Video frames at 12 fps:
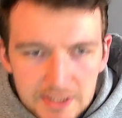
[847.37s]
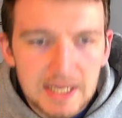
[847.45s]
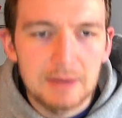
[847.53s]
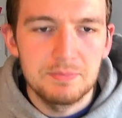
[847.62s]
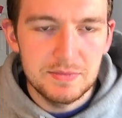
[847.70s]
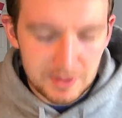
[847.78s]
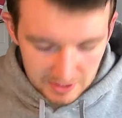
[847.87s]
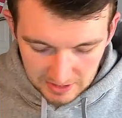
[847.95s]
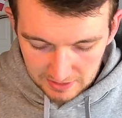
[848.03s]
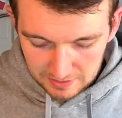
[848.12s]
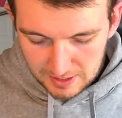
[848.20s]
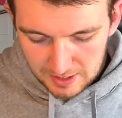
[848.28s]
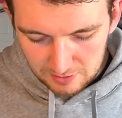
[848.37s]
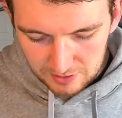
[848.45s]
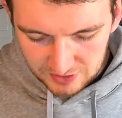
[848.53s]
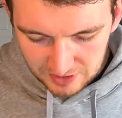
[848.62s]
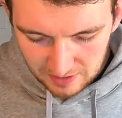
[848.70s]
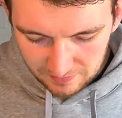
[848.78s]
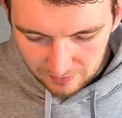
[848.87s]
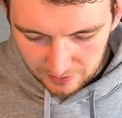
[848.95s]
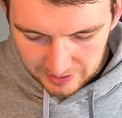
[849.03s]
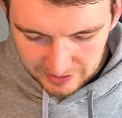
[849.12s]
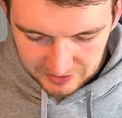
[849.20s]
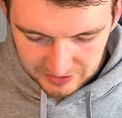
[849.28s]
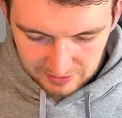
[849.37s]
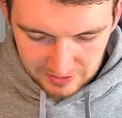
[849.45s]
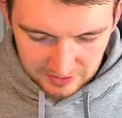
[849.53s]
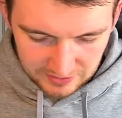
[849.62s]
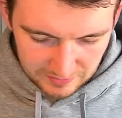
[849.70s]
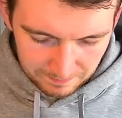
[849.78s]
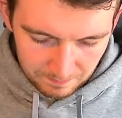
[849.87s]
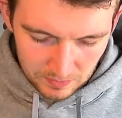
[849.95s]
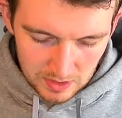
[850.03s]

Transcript: the Neo Discovery series.